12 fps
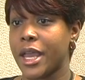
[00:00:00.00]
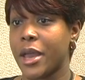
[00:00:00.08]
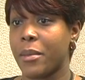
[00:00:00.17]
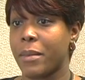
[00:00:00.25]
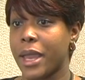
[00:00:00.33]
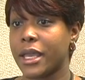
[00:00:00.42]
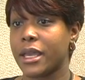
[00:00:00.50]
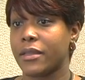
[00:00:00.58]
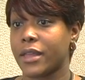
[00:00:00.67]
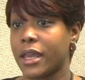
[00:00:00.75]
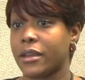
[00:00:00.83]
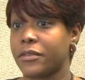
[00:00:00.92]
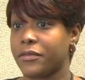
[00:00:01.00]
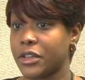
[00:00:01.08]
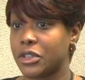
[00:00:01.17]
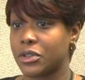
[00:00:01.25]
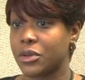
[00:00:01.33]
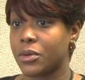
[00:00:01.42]
him making that an
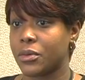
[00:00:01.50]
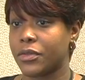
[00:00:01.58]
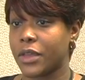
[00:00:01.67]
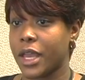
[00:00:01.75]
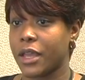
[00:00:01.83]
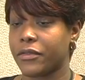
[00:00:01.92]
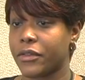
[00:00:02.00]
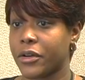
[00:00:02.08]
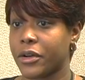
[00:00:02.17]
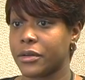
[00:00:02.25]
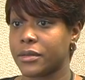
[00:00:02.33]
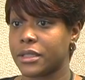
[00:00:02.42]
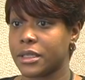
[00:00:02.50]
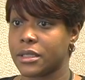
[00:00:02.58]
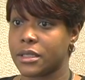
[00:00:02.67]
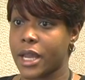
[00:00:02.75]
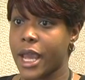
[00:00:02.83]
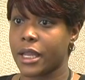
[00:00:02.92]
official thing for
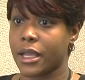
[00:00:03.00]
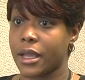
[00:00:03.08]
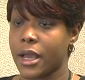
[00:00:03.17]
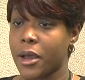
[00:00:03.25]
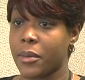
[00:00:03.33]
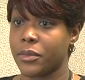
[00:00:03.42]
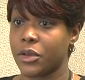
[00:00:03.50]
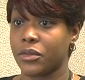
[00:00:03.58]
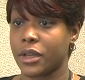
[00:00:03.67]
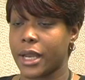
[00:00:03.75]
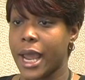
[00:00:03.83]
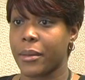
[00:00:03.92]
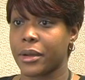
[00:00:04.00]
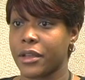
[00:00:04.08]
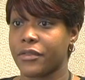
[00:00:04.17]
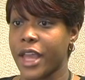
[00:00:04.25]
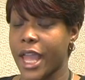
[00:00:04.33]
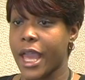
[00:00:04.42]
Cincinnati um, Youth
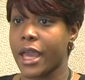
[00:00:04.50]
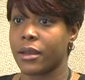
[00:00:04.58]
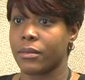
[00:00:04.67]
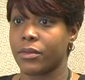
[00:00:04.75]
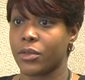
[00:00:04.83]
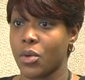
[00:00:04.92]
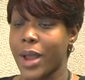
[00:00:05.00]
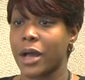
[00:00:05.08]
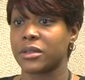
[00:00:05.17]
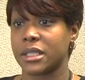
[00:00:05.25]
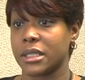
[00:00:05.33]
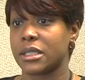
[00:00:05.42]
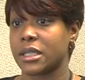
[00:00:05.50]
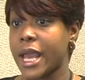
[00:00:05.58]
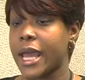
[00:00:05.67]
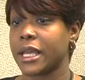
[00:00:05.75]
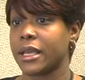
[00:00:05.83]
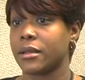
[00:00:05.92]
Collaborative and throughout
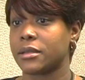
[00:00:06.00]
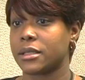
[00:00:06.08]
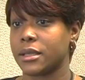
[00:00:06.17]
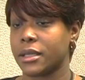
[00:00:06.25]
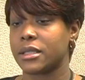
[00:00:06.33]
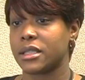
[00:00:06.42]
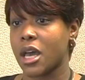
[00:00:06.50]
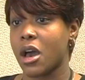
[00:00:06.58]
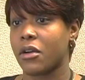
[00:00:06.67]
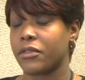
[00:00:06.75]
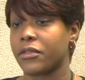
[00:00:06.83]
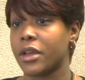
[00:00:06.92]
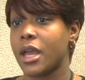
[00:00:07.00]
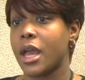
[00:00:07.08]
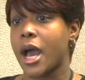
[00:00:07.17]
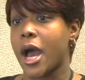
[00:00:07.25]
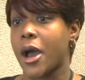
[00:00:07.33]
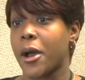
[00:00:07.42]
Cincinnati itself.
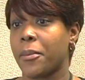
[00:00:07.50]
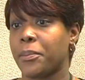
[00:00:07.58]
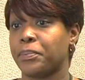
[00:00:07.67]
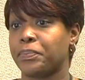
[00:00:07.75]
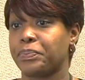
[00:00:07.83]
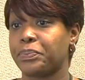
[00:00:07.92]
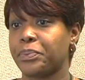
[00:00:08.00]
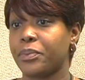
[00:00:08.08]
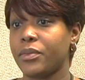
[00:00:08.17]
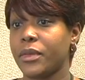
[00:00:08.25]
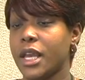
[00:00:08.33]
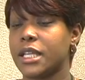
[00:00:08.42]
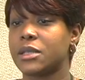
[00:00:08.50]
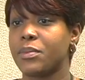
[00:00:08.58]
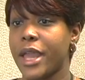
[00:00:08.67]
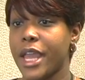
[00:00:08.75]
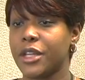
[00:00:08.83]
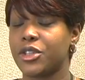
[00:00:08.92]
Um, it's
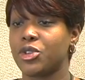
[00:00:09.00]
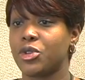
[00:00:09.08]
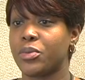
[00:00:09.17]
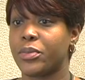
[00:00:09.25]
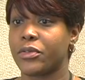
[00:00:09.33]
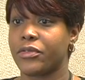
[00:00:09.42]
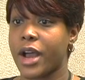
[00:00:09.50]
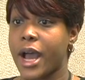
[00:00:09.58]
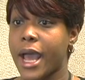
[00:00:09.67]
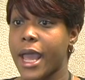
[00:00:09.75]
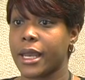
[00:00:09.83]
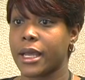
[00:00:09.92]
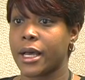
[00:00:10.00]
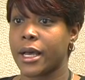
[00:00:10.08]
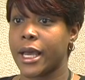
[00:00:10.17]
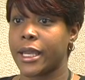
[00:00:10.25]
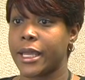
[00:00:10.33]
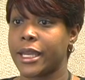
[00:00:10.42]
made to provide
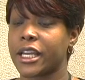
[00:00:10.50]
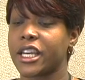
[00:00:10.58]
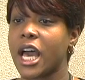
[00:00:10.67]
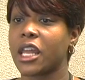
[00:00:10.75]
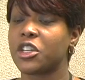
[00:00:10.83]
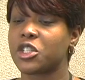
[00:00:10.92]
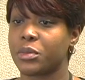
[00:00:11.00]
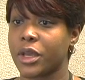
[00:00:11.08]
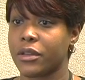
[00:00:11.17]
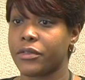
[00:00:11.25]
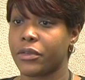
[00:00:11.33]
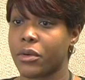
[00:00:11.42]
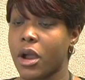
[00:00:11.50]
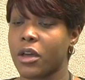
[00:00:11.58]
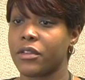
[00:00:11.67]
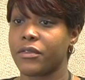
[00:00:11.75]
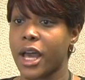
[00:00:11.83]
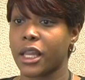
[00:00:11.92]
uh, an acknowledgement for all
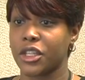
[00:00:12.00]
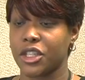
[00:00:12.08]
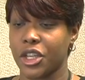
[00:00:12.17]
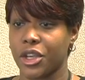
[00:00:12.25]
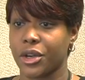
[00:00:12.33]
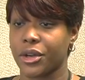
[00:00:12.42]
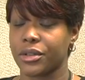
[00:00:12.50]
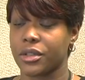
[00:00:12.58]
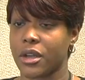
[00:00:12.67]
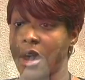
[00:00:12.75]
the volunteers and